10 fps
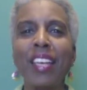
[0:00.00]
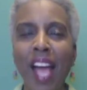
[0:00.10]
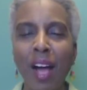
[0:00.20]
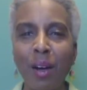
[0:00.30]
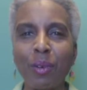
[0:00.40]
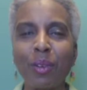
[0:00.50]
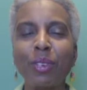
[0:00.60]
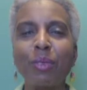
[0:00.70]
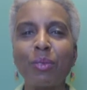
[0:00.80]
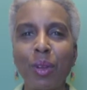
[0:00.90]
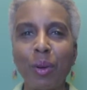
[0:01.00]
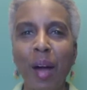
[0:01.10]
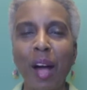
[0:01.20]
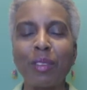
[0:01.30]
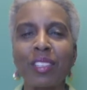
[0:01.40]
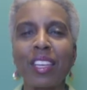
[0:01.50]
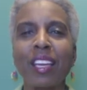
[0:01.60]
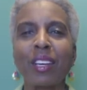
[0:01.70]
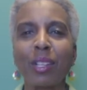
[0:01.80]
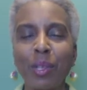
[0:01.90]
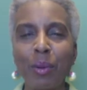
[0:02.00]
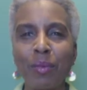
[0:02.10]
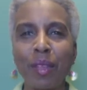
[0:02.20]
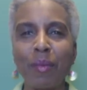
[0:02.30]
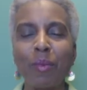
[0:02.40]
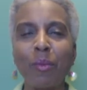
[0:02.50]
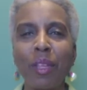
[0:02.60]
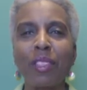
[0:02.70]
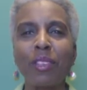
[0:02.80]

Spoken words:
and now you know how to include them